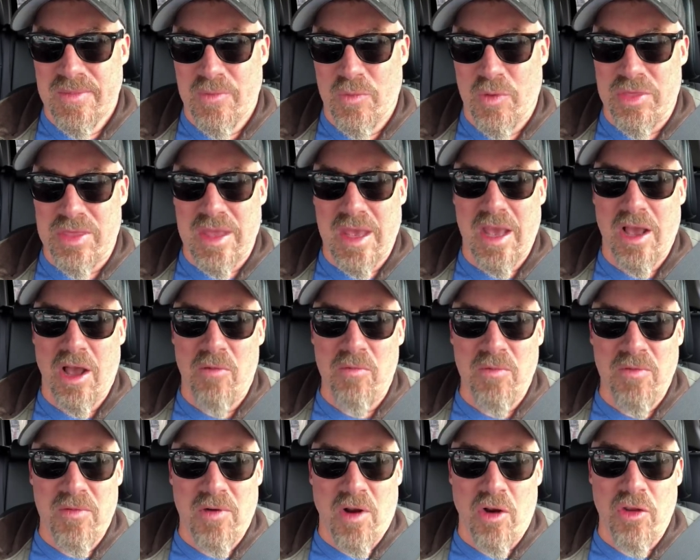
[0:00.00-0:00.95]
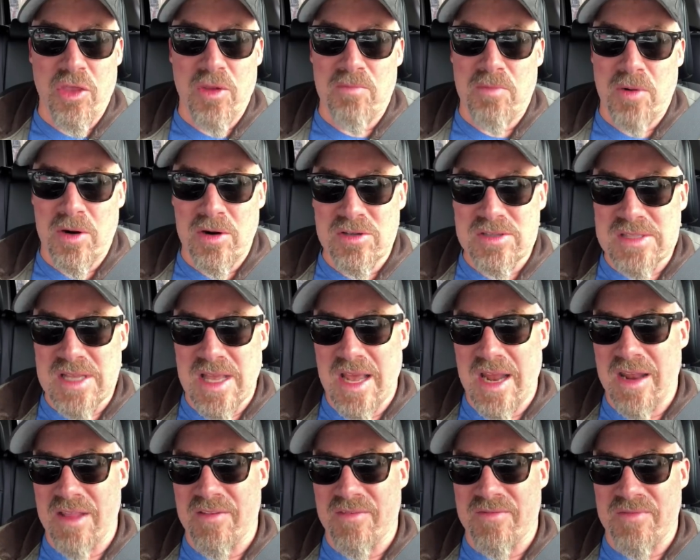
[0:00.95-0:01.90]
With the help of Arthur Burns, the
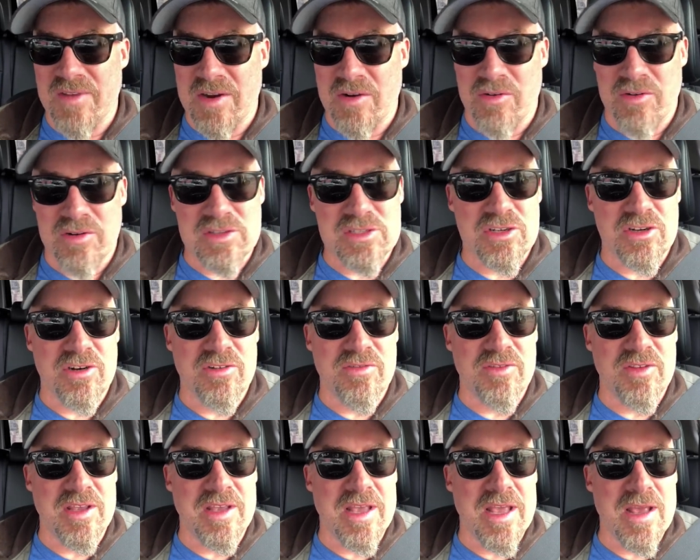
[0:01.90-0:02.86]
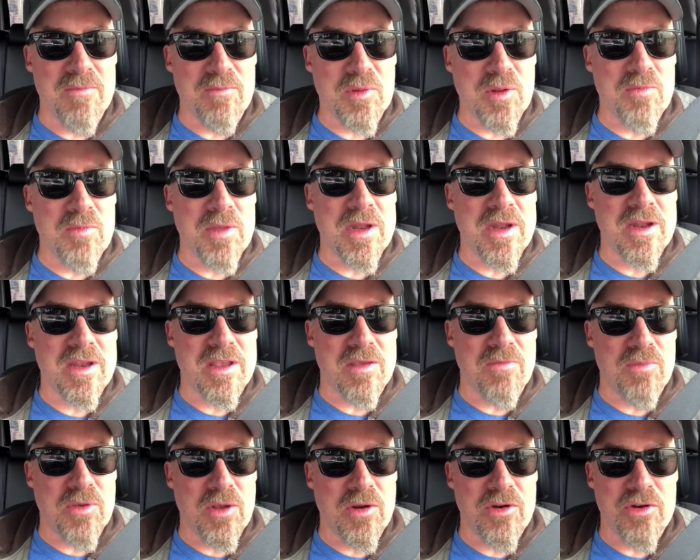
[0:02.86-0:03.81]
head of the Federal Reserve, he implemented
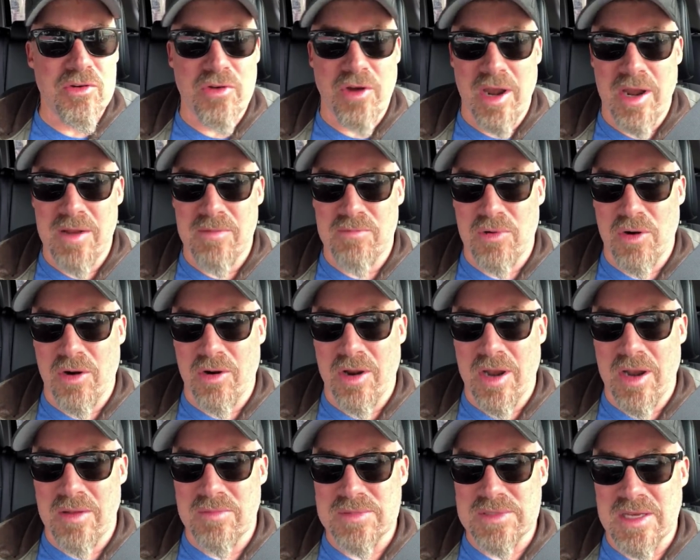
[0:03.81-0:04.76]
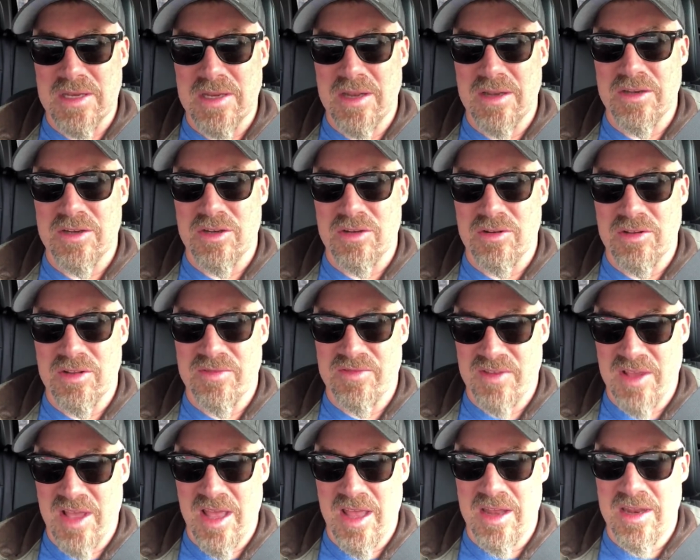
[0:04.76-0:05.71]
computer trading programs into the
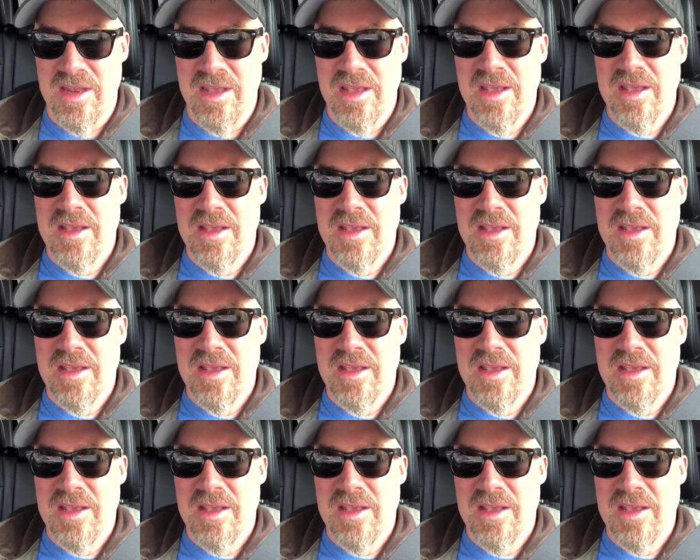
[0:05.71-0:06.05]
Fed,